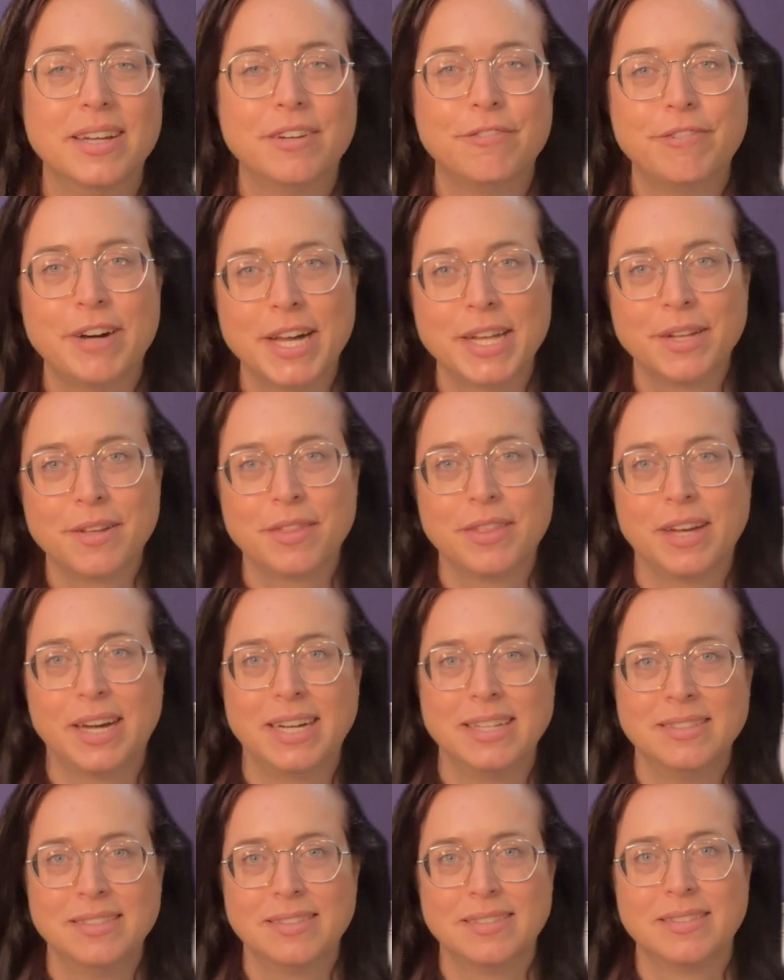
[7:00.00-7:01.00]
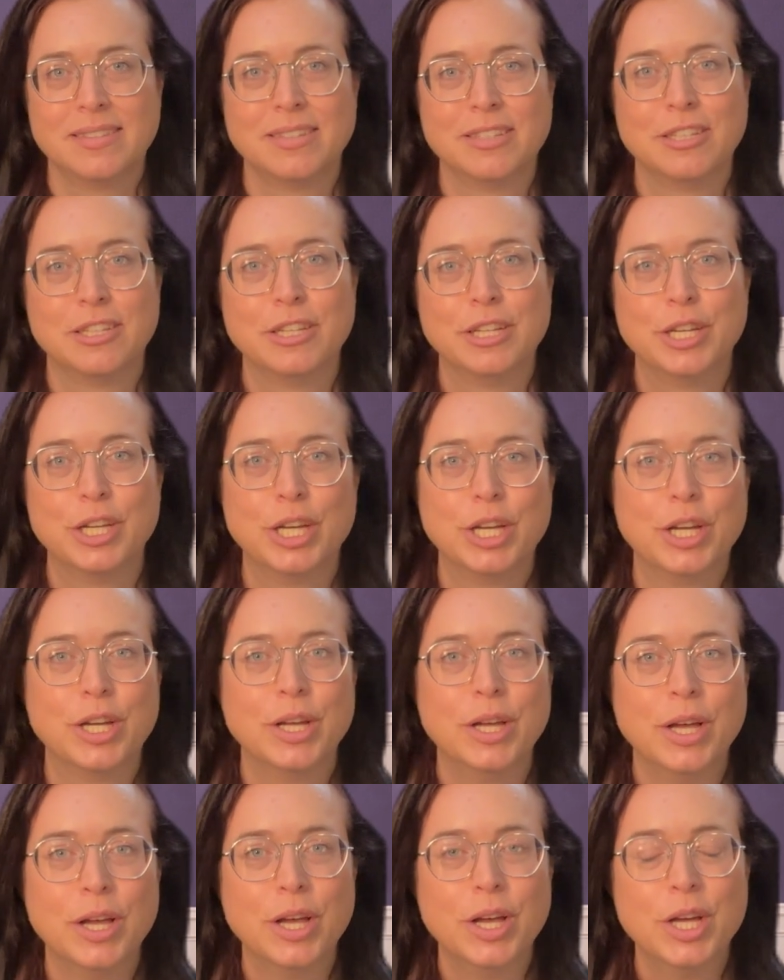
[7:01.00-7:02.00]
Final thoughts.
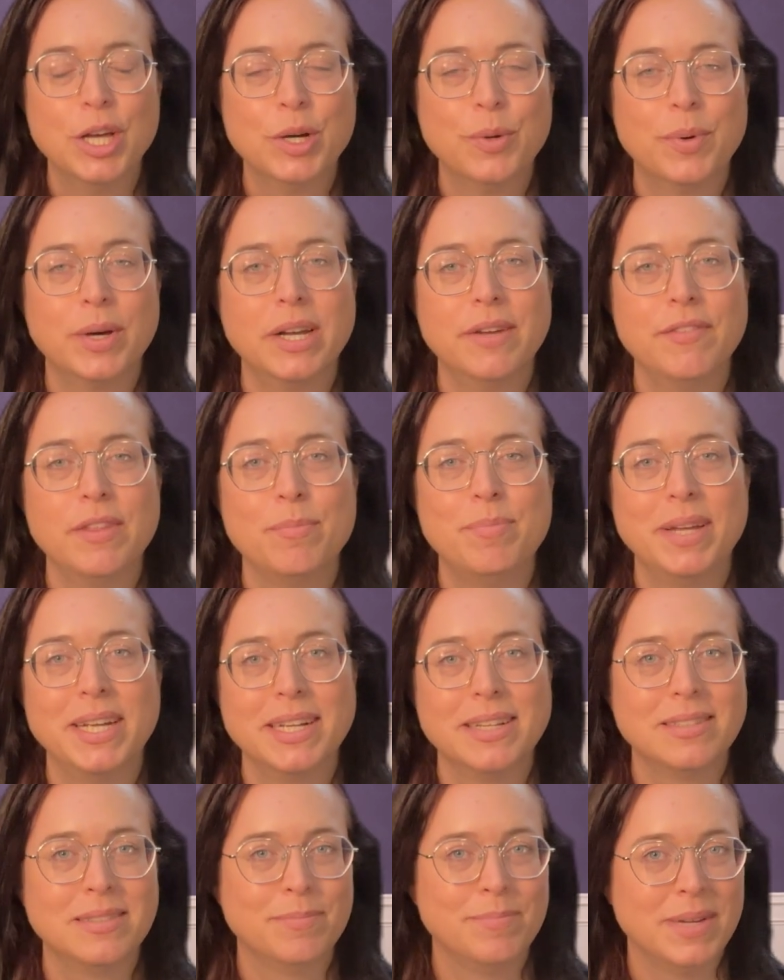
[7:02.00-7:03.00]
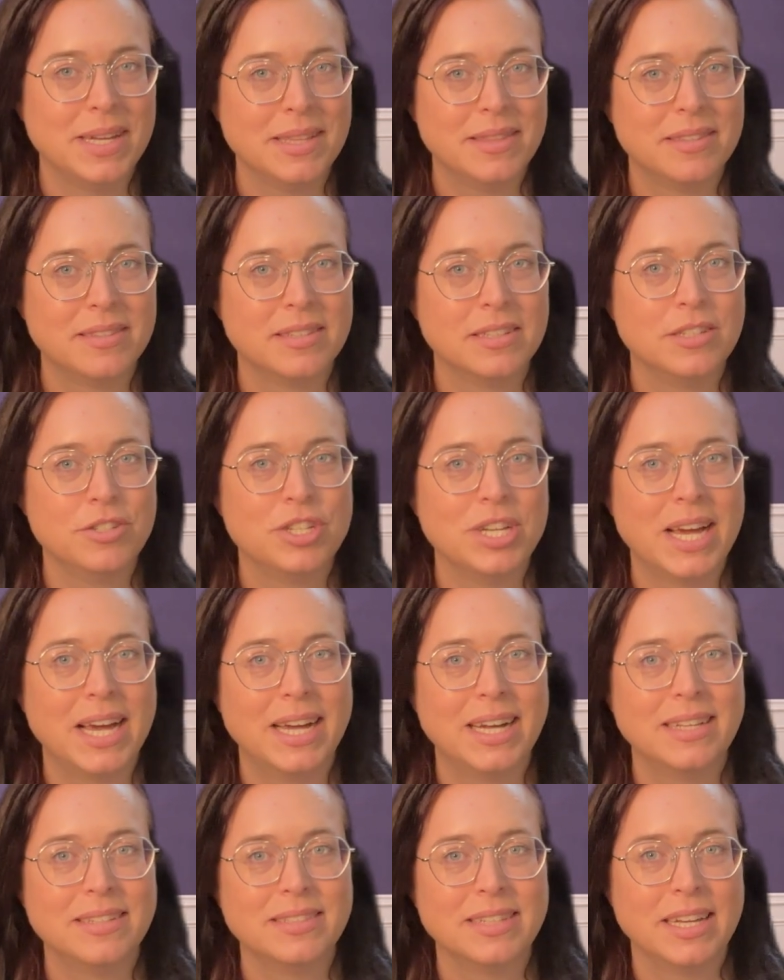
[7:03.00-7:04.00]
One of the biggest myths in
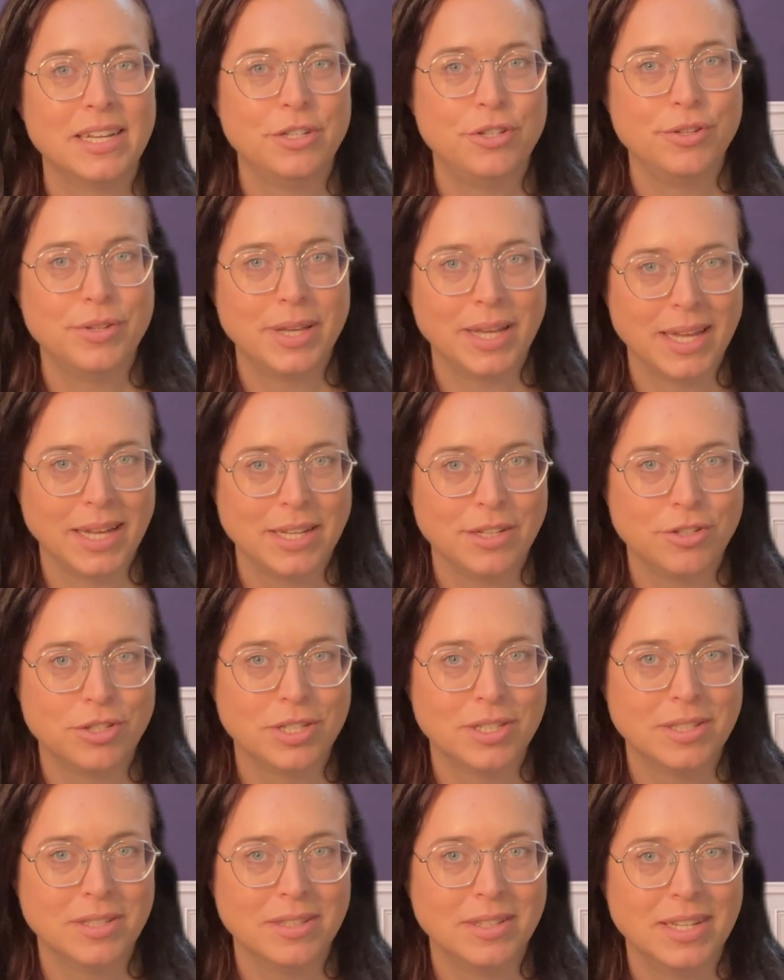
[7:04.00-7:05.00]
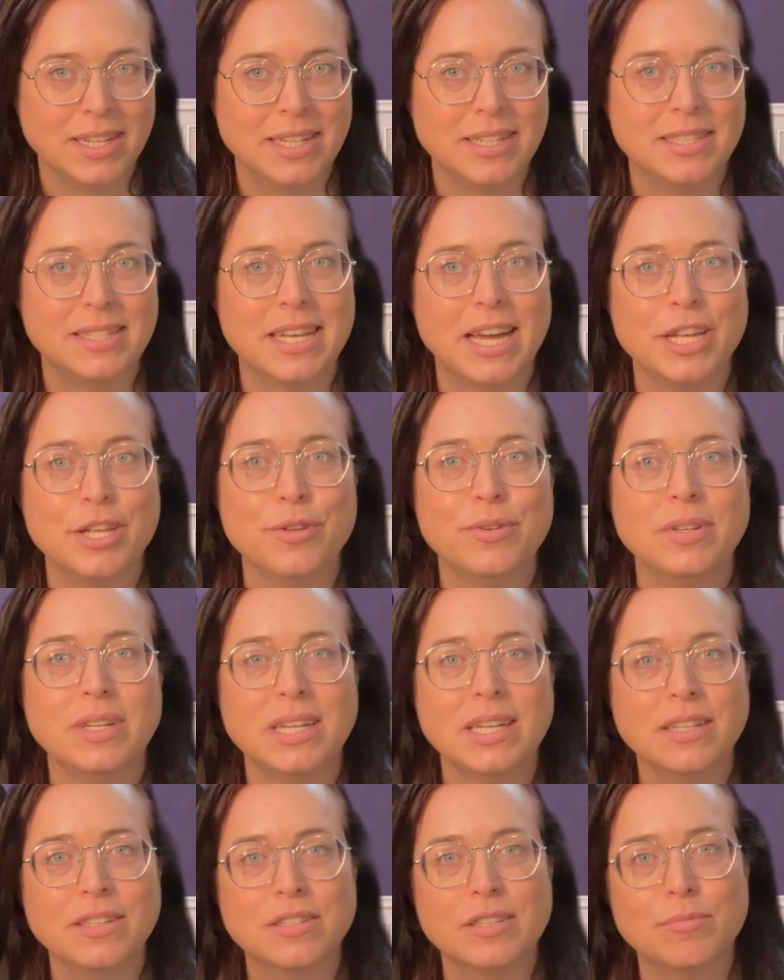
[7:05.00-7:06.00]
jazz education is that you
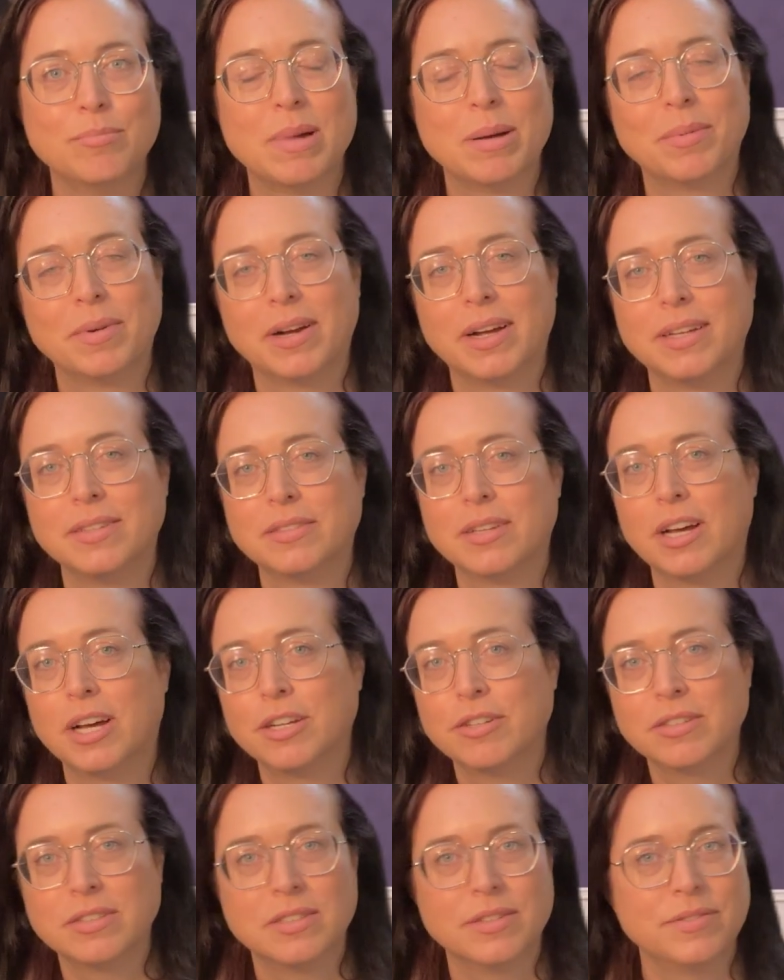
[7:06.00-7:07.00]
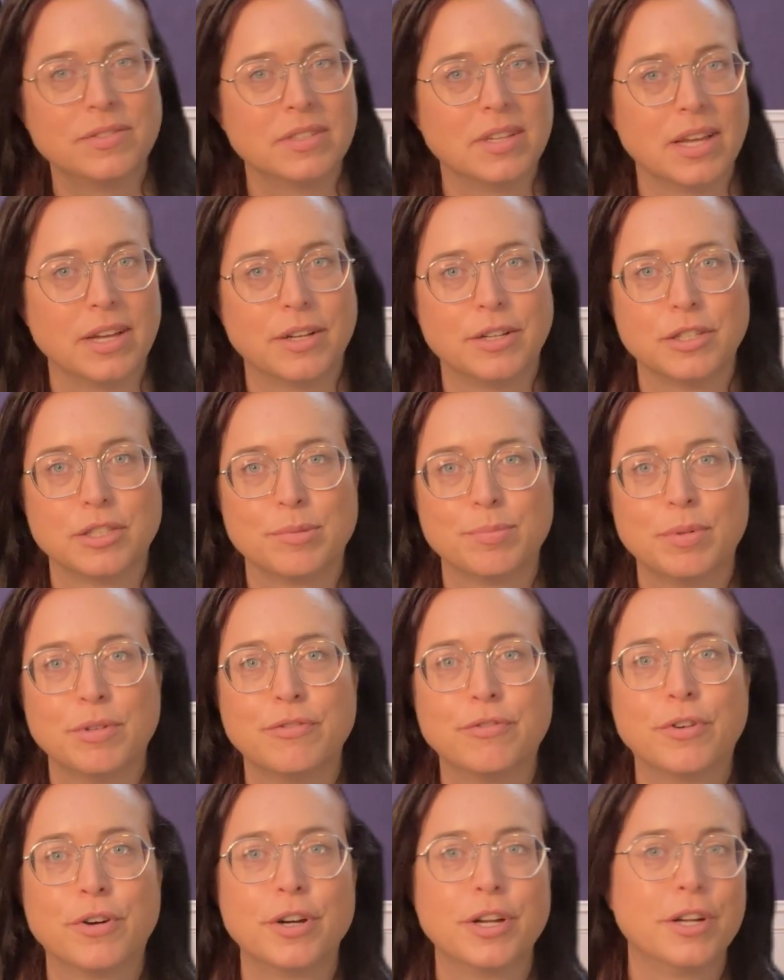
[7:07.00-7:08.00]
need to memorize hundreds of scales
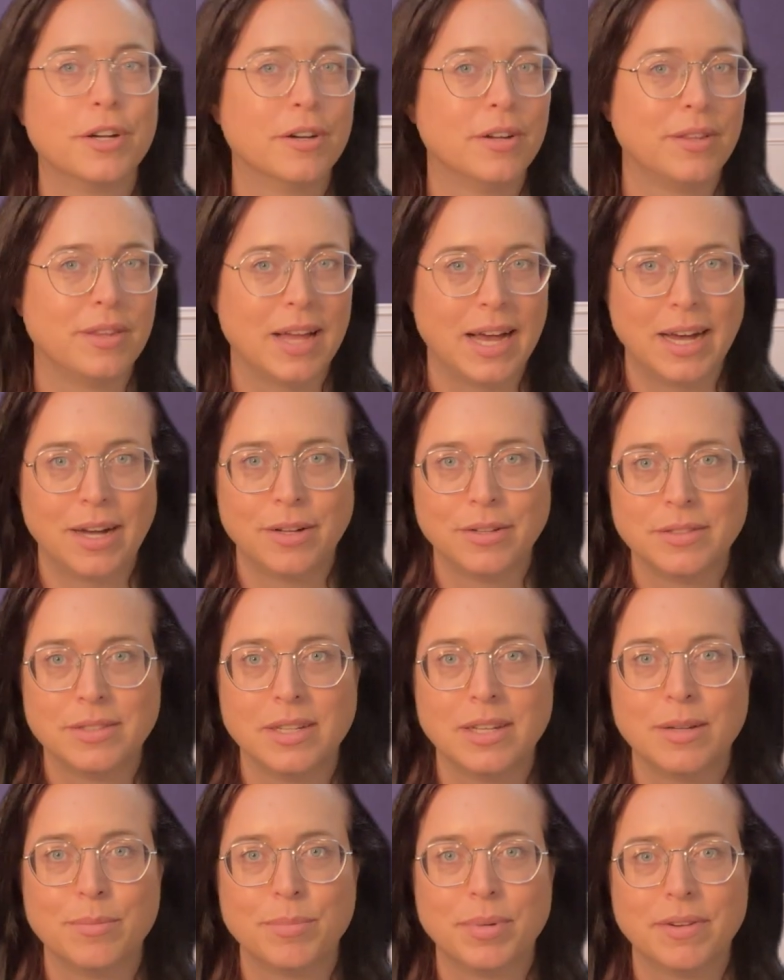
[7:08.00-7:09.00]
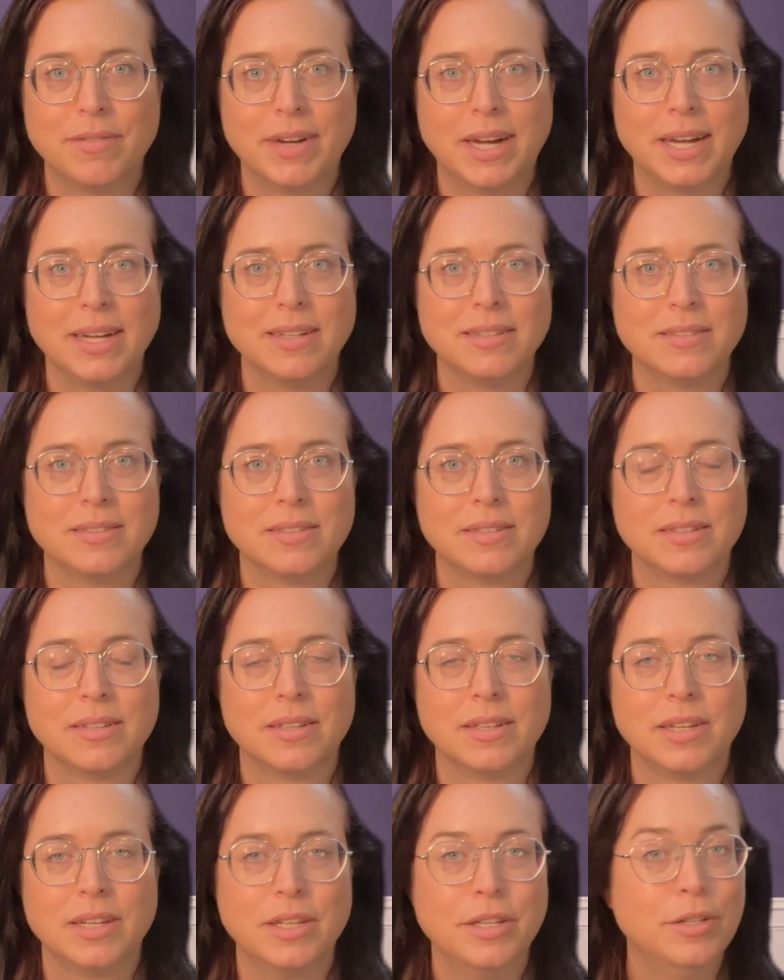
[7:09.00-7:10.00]
before you're allowed to improvise.
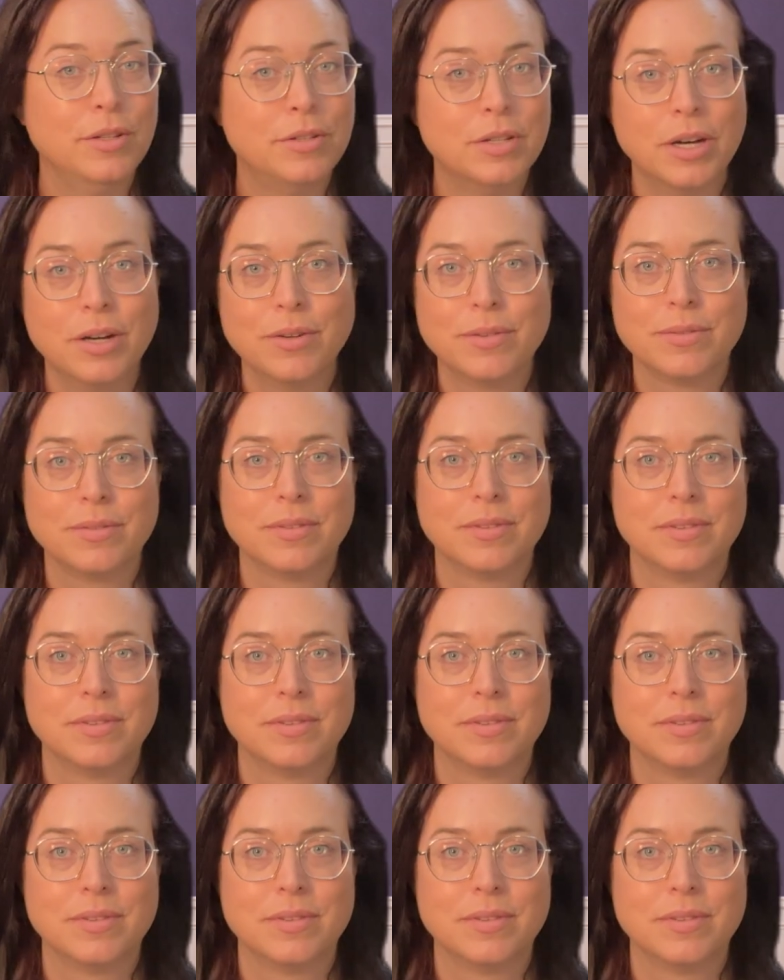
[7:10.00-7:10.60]
You don't.